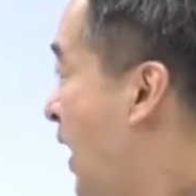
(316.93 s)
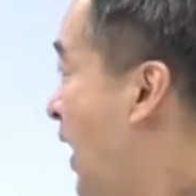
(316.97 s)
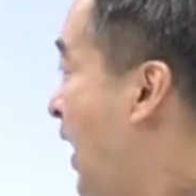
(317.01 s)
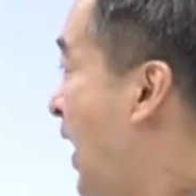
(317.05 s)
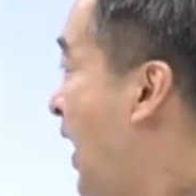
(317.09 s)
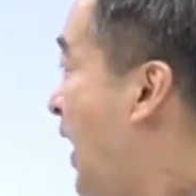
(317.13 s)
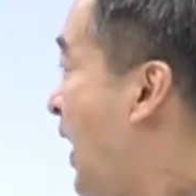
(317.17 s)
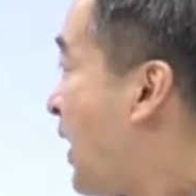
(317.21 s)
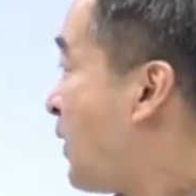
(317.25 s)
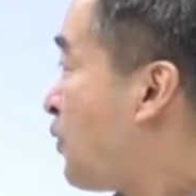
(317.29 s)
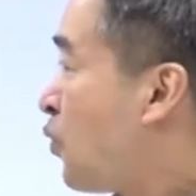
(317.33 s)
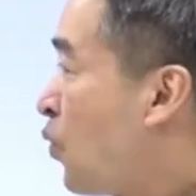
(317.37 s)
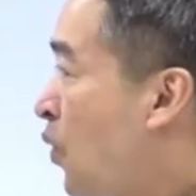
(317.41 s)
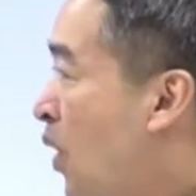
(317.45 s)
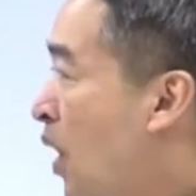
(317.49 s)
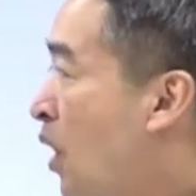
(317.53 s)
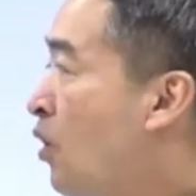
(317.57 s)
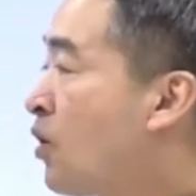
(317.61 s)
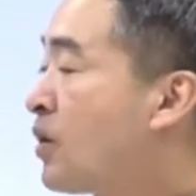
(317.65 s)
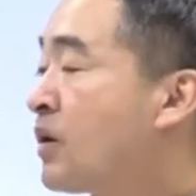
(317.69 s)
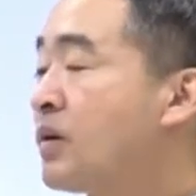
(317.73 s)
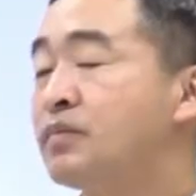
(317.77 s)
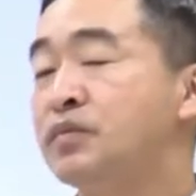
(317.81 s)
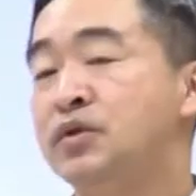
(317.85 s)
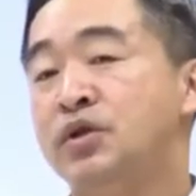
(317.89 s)
and
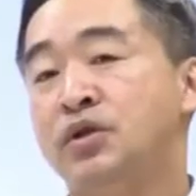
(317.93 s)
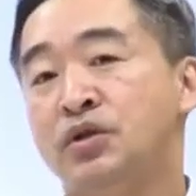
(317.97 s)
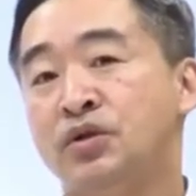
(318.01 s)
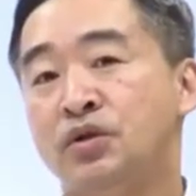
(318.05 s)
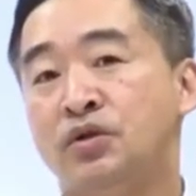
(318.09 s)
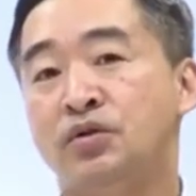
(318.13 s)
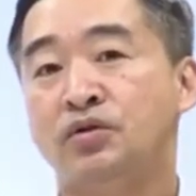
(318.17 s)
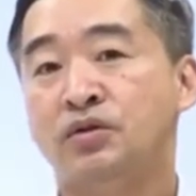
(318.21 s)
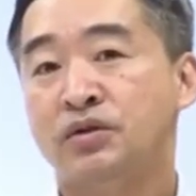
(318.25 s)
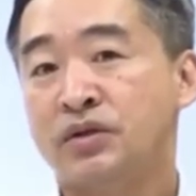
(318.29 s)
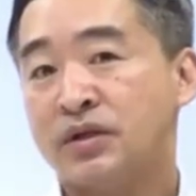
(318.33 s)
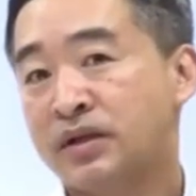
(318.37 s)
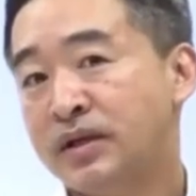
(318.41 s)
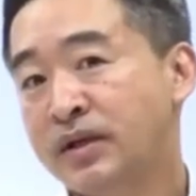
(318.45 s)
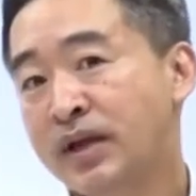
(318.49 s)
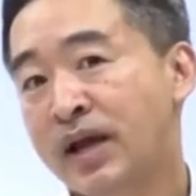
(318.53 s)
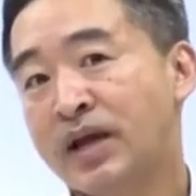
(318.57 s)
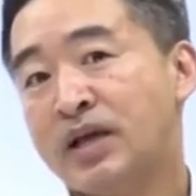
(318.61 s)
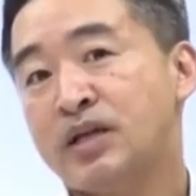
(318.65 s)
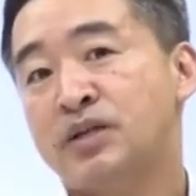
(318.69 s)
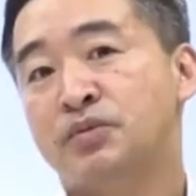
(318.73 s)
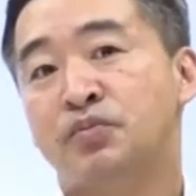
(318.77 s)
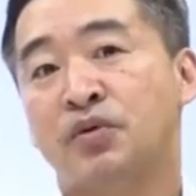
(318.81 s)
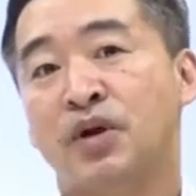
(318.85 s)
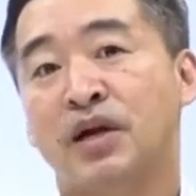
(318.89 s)
welcome to
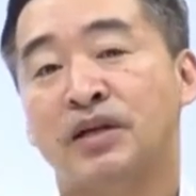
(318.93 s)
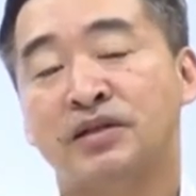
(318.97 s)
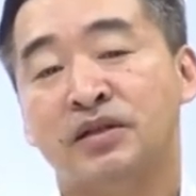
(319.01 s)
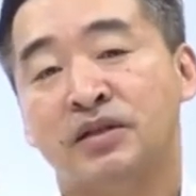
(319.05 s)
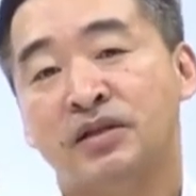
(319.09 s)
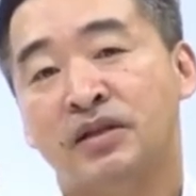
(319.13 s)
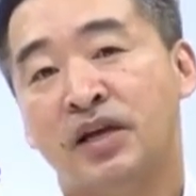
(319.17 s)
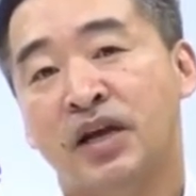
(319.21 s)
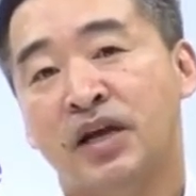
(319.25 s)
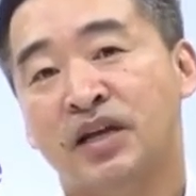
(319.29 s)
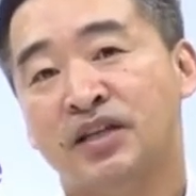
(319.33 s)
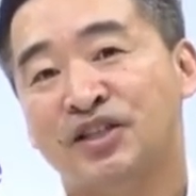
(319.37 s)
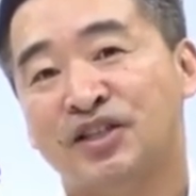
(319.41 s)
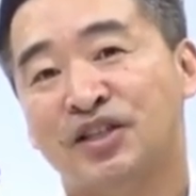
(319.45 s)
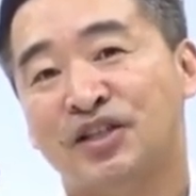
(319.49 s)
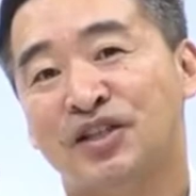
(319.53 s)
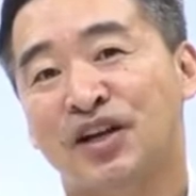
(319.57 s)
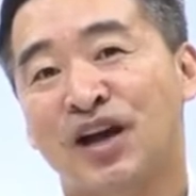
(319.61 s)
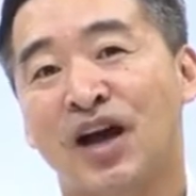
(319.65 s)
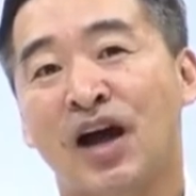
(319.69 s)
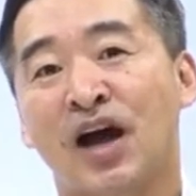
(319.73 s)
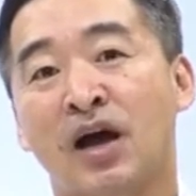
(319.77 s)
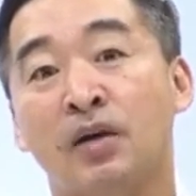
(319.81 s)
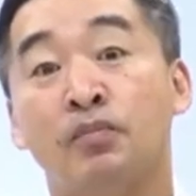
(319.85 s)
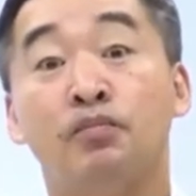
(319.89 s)
today's presentation
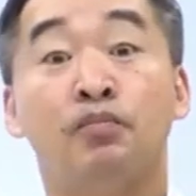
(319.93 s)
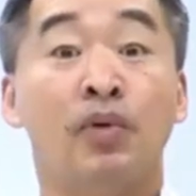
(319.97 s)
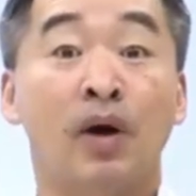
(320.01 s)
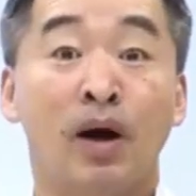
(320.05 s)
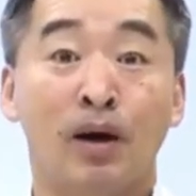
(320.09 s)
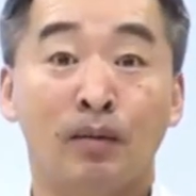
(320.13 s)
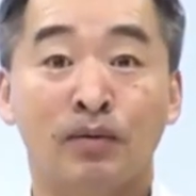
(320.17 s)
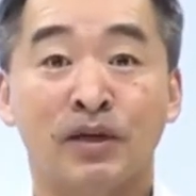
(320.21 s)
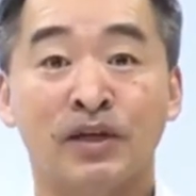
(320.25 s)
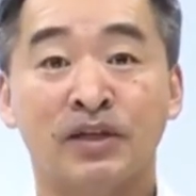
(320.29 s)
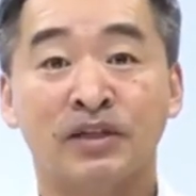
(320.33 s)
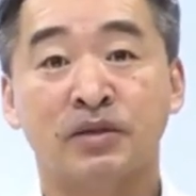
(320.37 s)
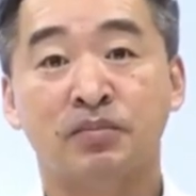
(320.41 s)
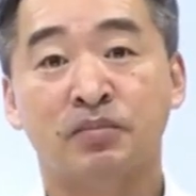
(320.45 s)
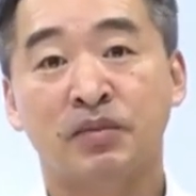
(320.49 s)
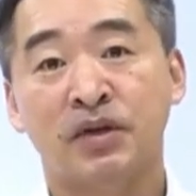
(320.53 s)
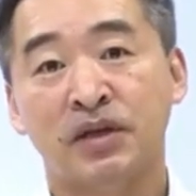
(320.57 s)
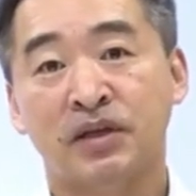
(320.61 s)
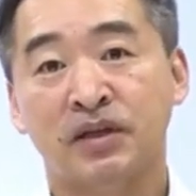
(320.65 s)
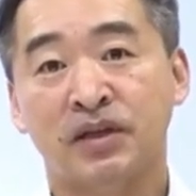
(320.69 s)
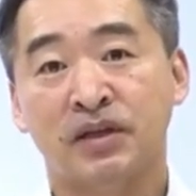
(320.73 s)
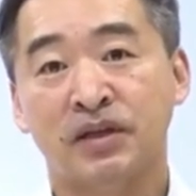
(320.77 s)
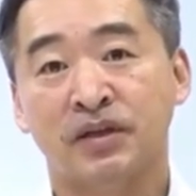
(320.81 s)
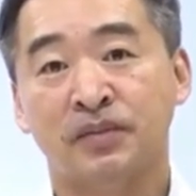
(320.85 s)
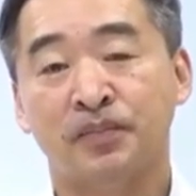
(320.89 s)
on public
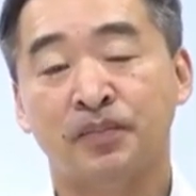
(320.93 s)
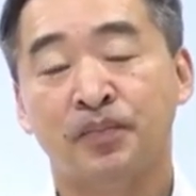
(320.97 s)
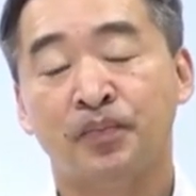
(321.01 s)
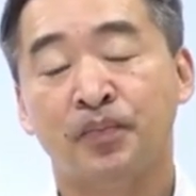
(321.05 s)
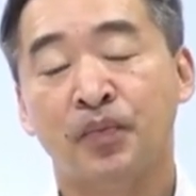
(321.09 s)
speaking.